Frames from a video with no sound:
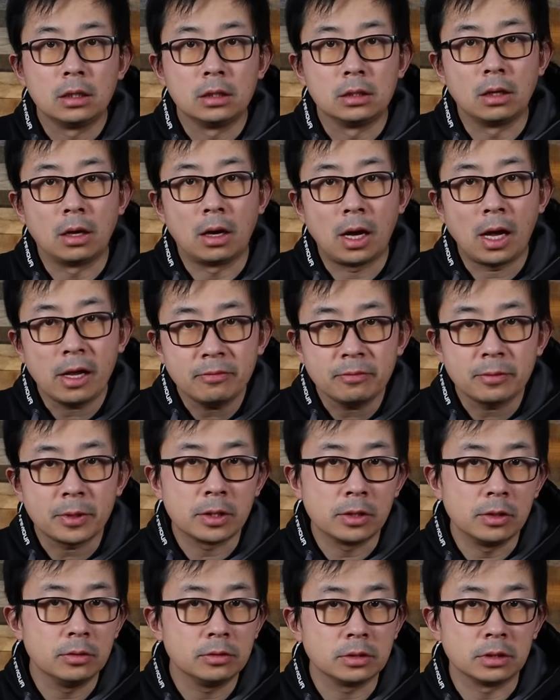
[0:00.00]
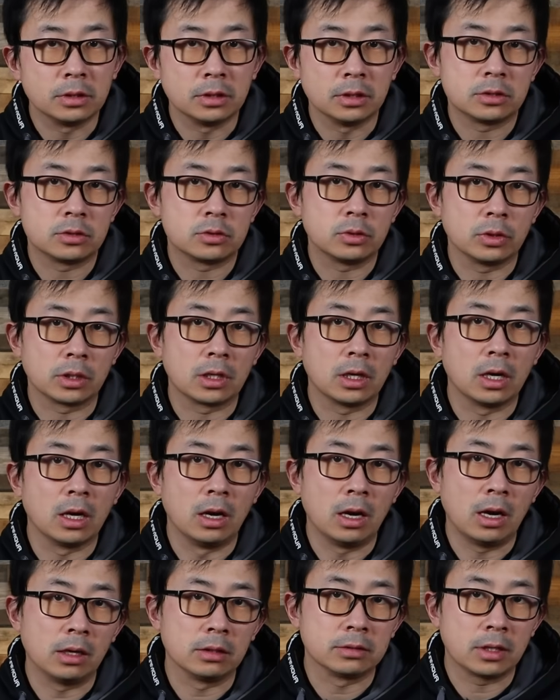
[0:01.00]
Now, I have been using this trick a
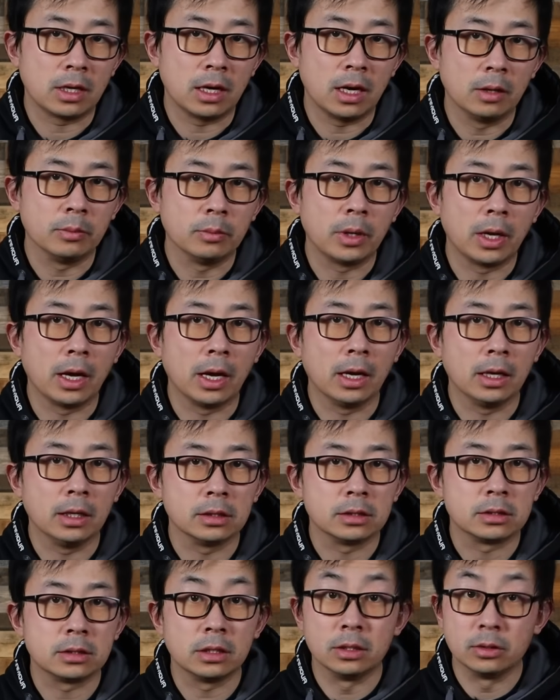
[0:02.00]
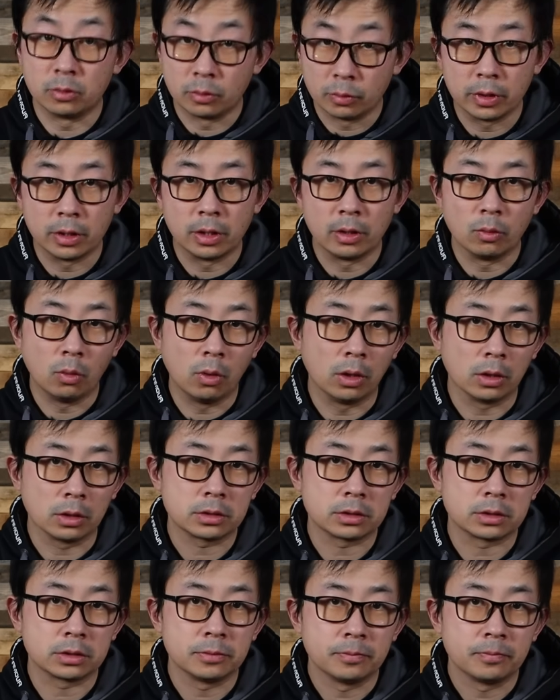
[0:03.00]
long time, and it really
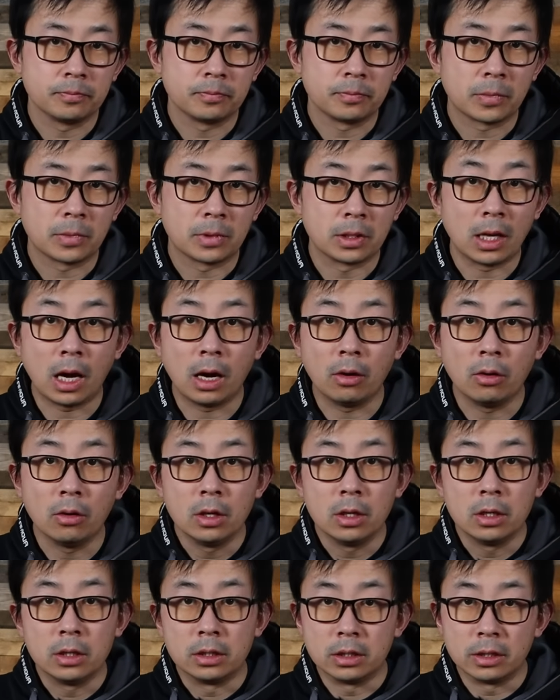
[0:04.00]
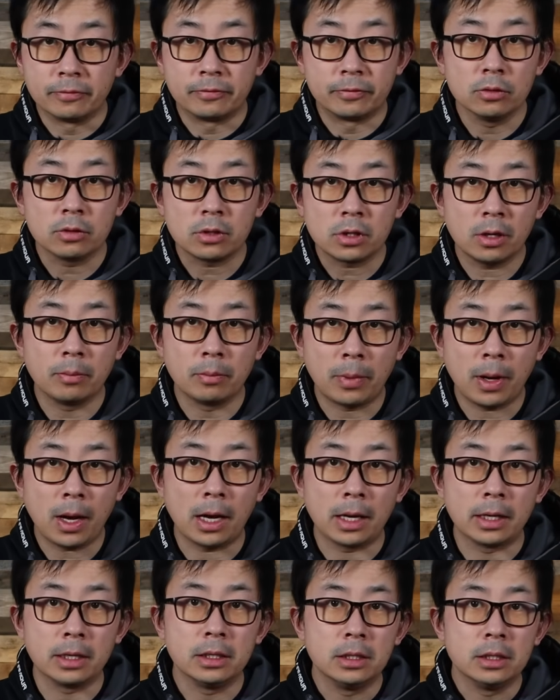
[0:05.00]
works. Now, if you
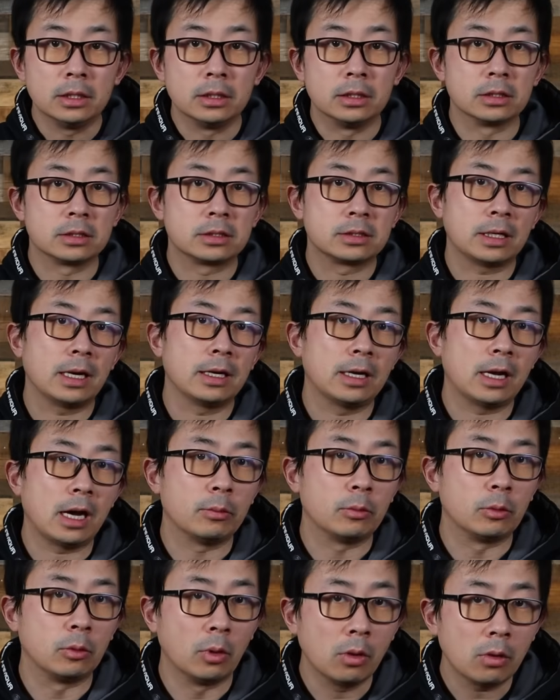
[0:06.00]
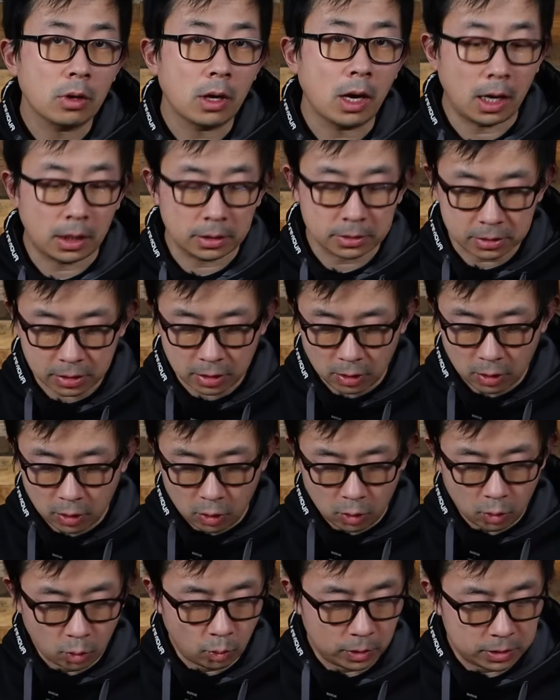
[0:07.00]
combine the sidearm roll cast
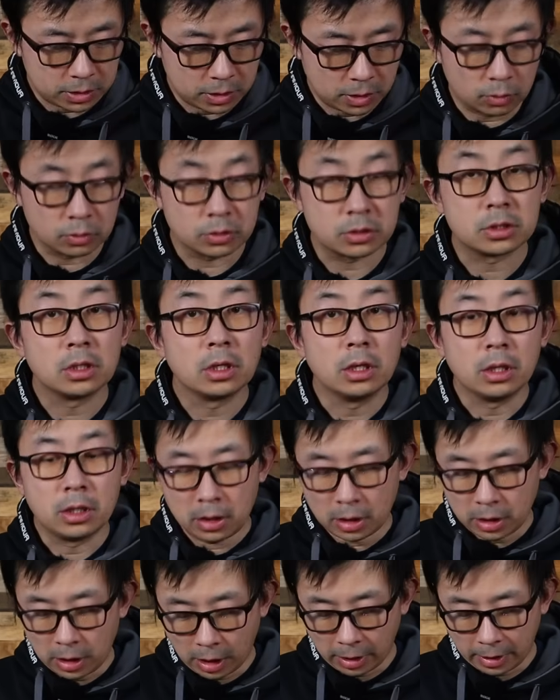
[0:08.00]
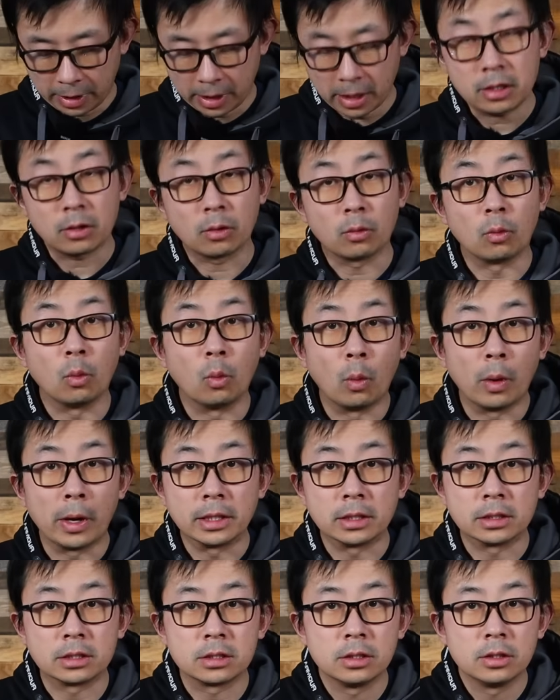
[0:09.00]
with those hidden
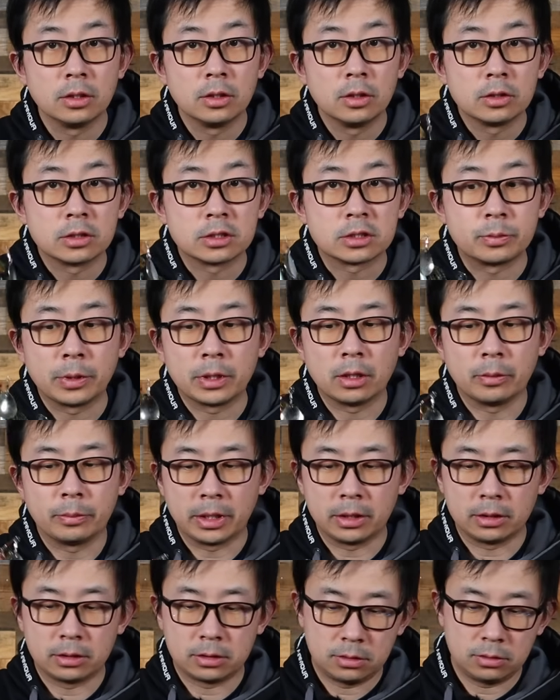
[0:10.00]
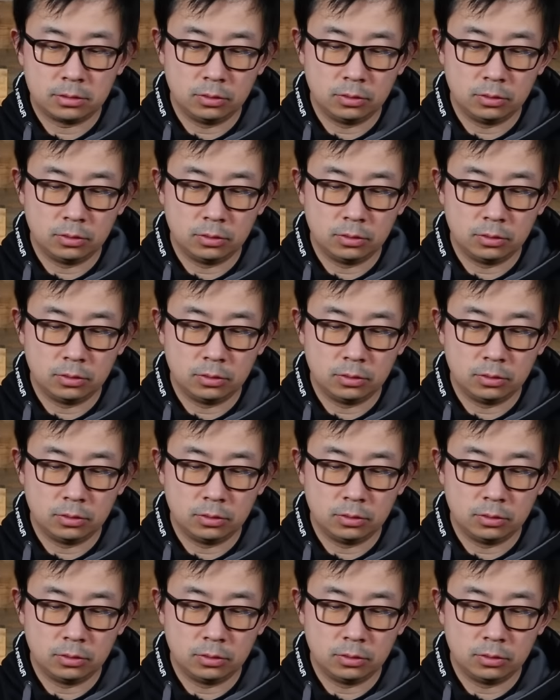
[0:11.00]
weight spinnerbait,